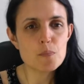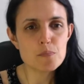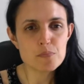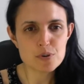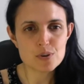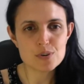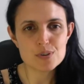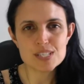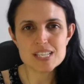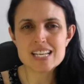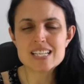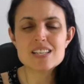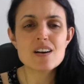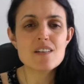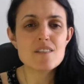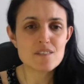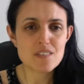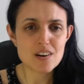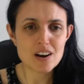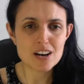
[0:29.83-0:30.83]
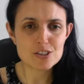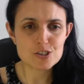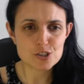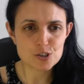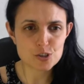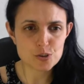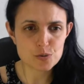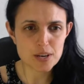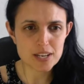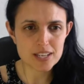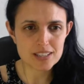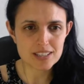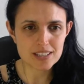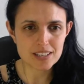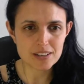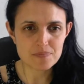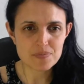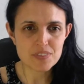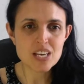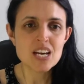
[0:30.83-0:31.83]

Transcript: process far too quickly.